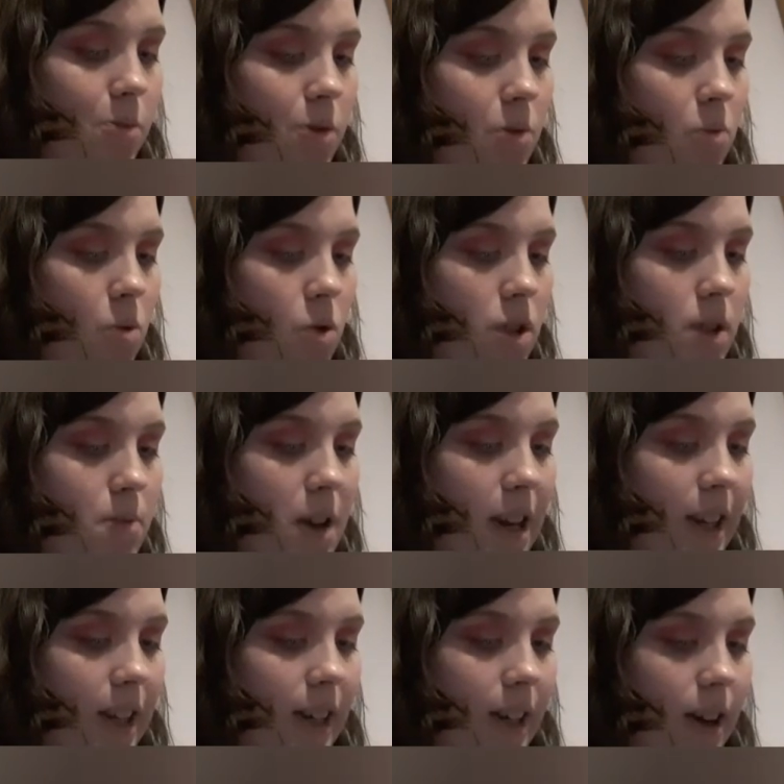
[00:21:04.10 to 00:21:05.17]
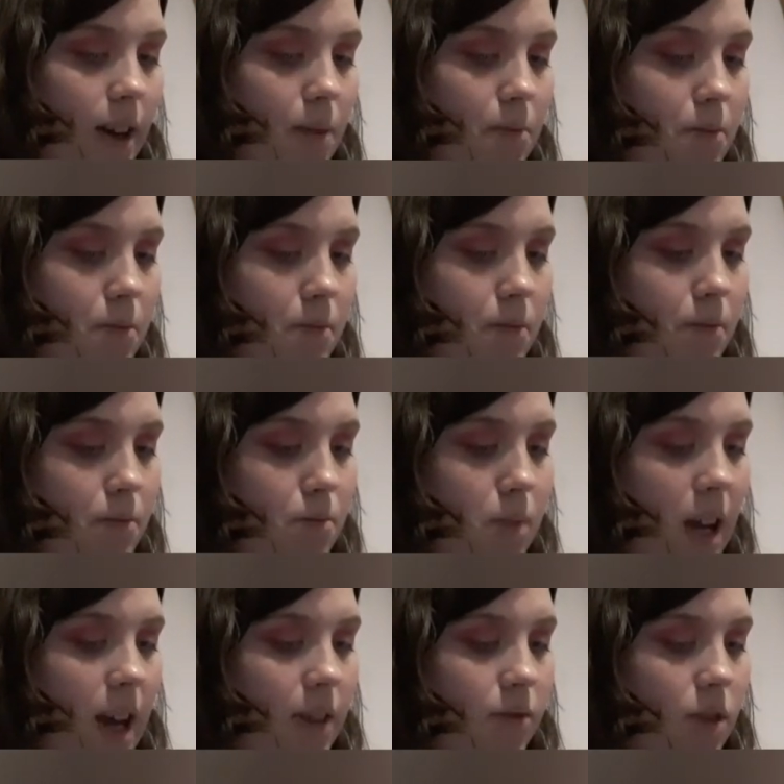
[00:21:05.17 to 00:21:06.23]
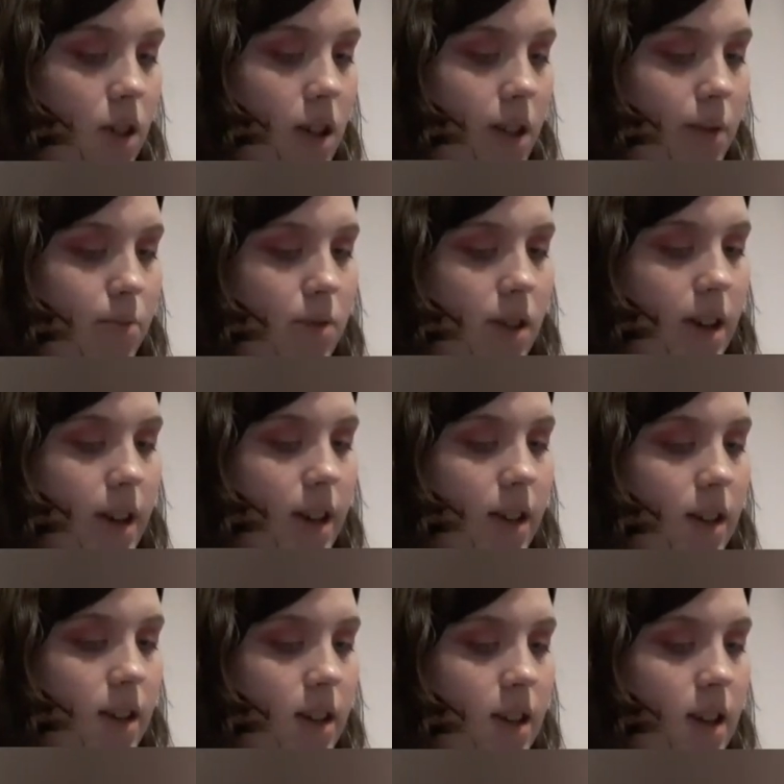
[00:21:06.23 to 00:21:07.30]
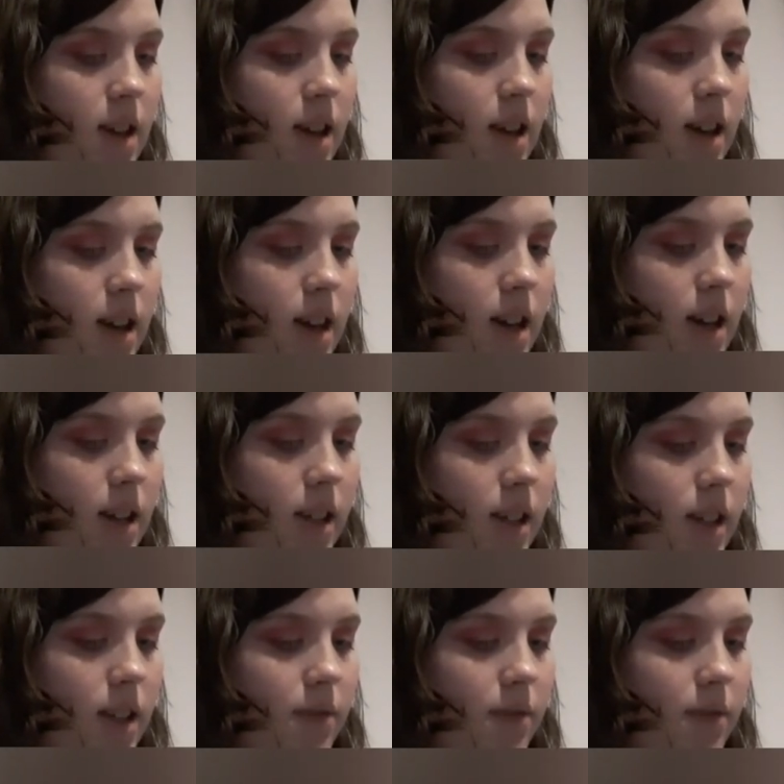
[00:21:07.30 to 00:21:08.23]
were watermelon gum, black raspberry and